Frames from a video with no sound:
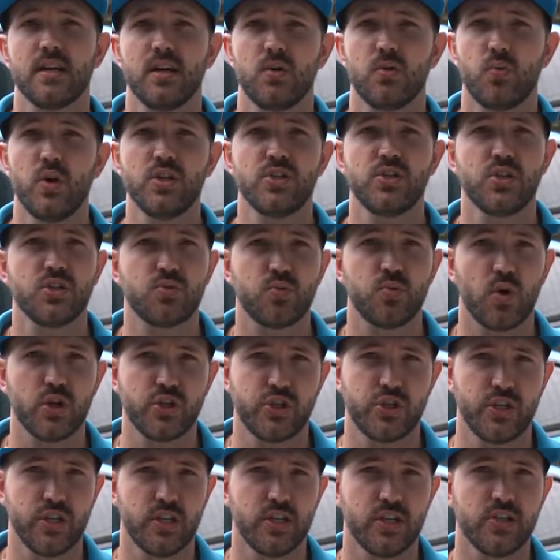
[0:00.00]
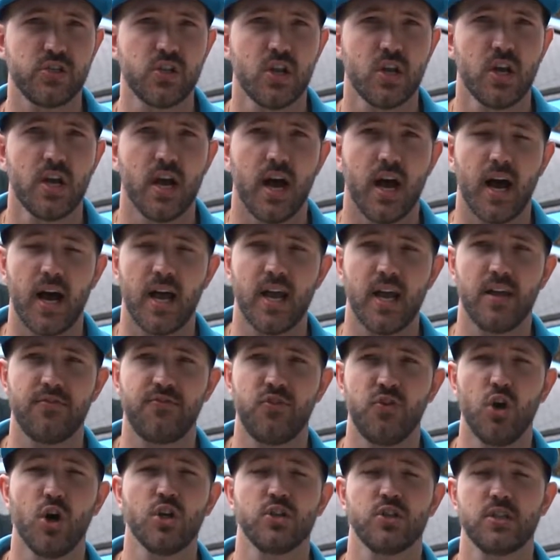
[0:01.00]
Rinseless washes, if
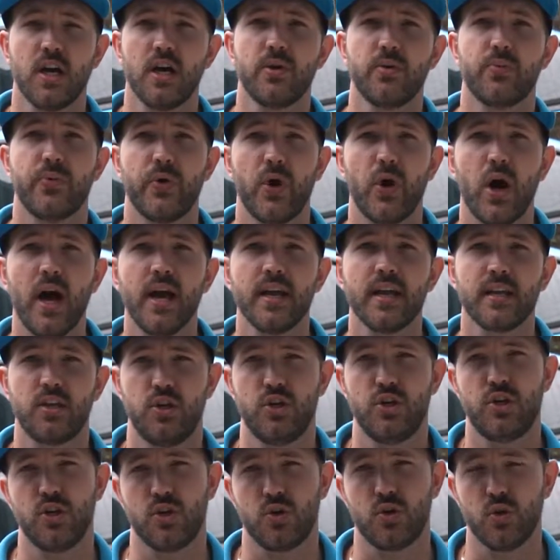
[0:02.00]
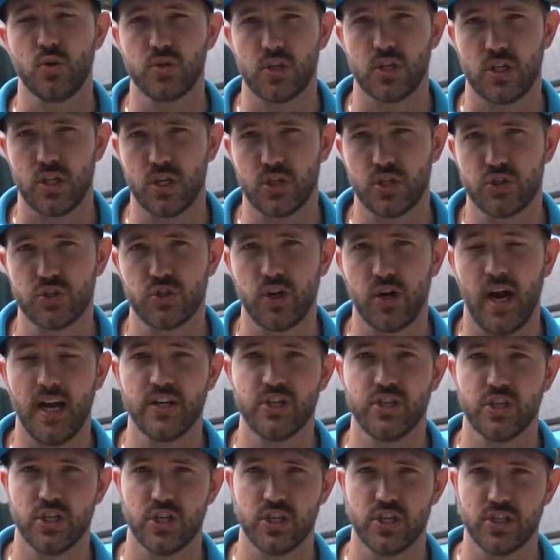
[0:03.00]
not done right, you can cause a lot of
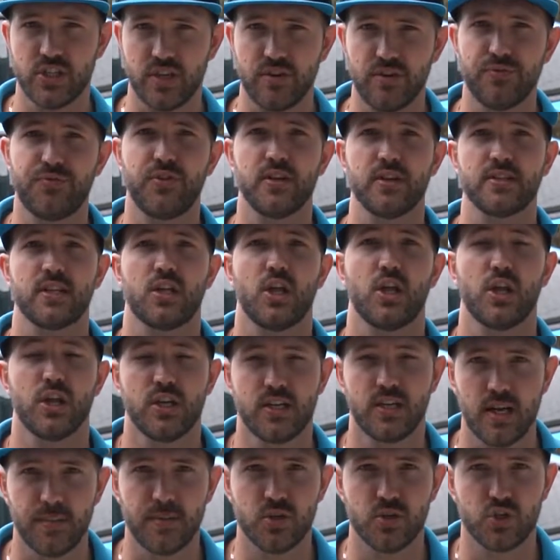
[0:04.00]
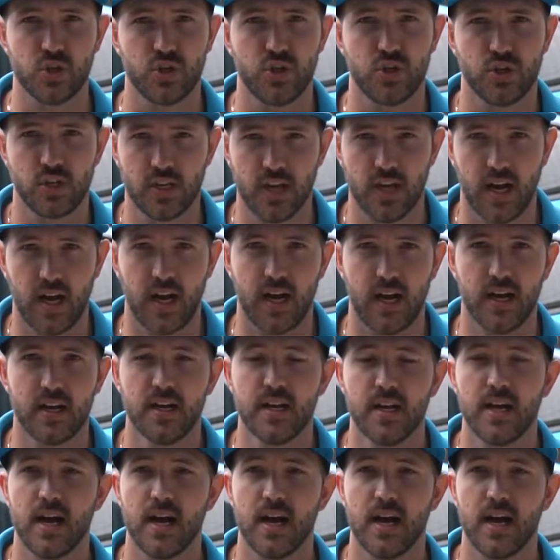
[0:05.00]
scratches and inflict a lot of damage on your car.